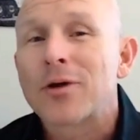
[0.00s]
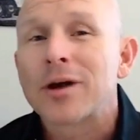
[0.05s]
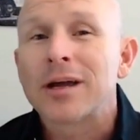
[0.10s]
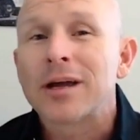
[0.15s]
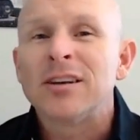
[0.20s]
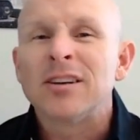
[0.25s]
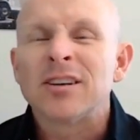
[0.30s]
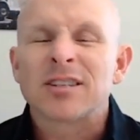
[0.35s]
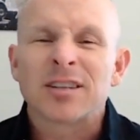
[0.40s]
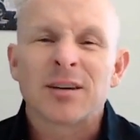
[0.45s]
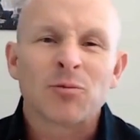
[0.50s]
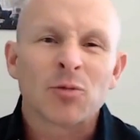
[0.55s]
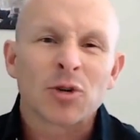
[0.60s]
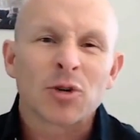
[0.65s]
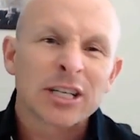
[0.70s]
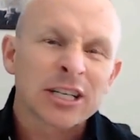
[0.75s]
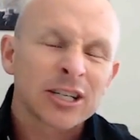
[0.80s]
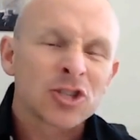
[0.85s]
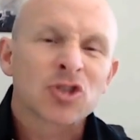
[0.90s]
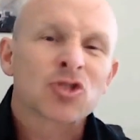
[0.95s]
bringing you
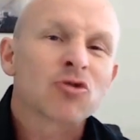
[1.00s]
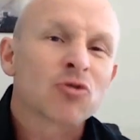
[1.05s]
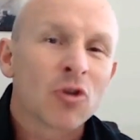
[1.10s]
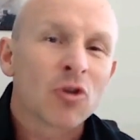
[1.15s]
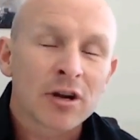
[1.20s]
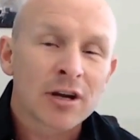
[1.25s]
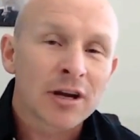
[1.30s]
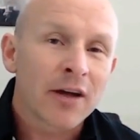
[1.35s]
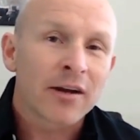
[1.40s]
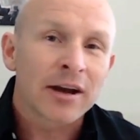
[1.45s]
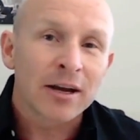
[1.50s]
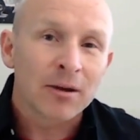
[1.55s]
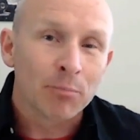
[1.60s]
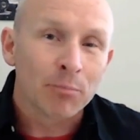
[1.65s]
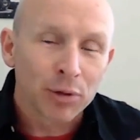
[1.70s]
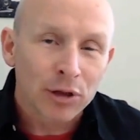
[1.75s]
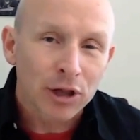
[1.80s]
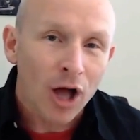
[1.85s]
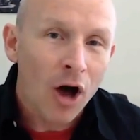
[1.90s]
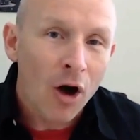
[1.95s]
someone extraordinary to
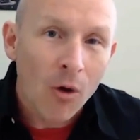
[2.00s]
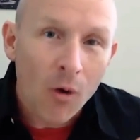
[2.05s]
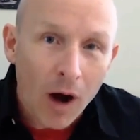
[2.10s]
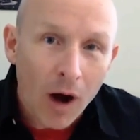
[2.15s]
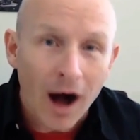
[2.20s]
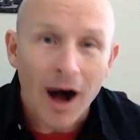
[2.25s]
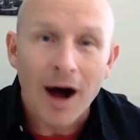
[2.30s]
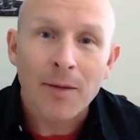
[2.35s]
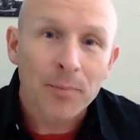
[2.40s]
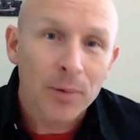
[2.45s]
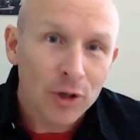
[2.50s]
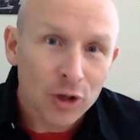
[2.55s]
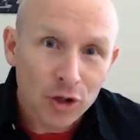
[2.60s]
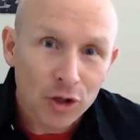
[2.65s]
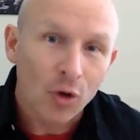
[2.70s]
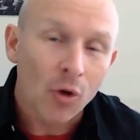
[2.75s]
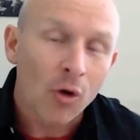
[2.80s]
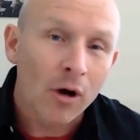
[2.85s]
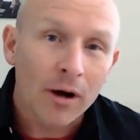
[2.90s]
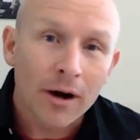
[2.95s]
blow up
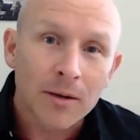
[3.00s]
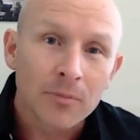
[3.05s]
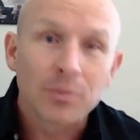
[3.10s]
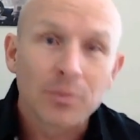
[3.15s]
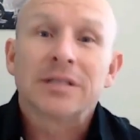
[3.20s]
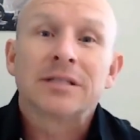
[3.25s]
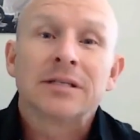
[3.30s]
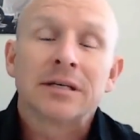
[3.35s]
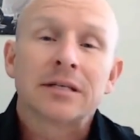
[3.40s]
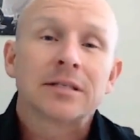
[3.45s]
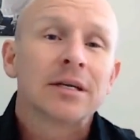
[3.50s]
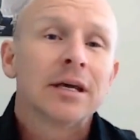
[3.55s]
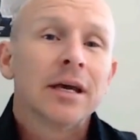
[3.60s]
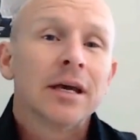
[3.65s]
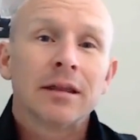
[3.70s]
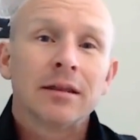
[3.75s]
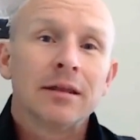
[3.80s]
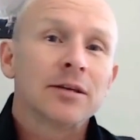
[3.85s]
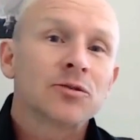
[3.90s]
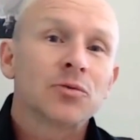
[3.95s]
your business.
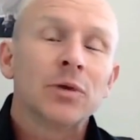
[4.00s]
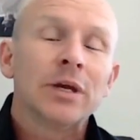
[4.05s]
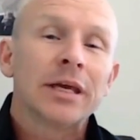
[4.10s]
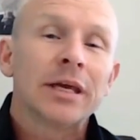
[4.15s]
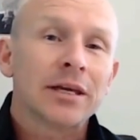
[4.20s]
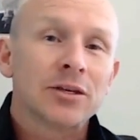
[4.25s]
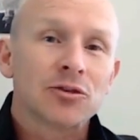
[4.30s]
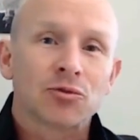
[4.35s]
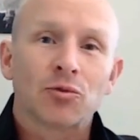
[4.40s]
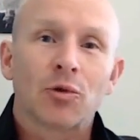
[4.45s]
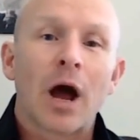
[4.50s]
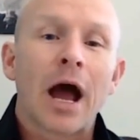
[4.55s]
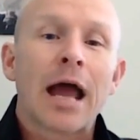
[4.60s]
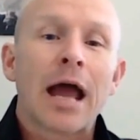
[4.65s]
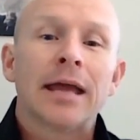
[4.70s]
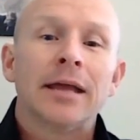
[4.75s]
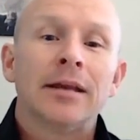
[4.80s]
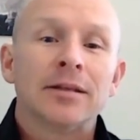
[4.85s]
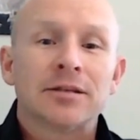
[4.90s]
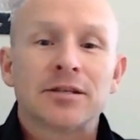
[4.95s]
This week is
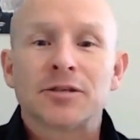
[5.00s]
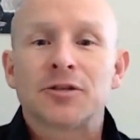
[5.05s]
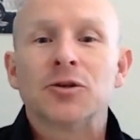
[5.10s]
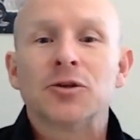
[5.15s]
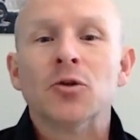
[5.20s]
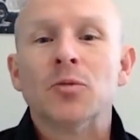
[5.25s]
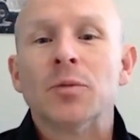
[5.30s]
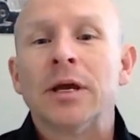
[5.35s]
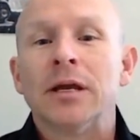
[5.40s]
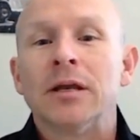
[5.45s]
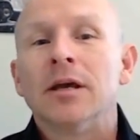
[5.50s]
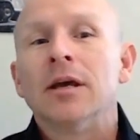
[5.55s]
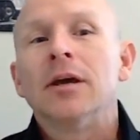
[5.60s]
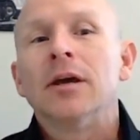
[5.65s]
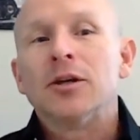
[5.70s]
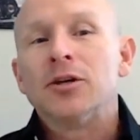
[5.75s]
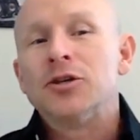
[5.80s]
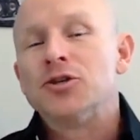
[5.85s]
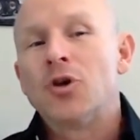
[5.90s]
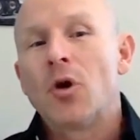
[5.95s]
Ryan Stewman
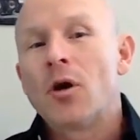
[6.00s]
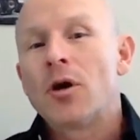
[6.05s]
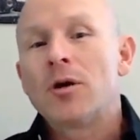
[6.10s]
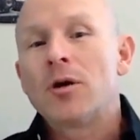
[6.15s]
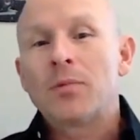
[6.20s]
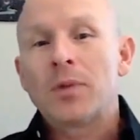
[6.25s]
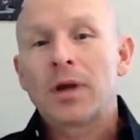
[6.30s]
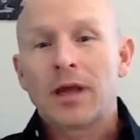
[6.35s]
joining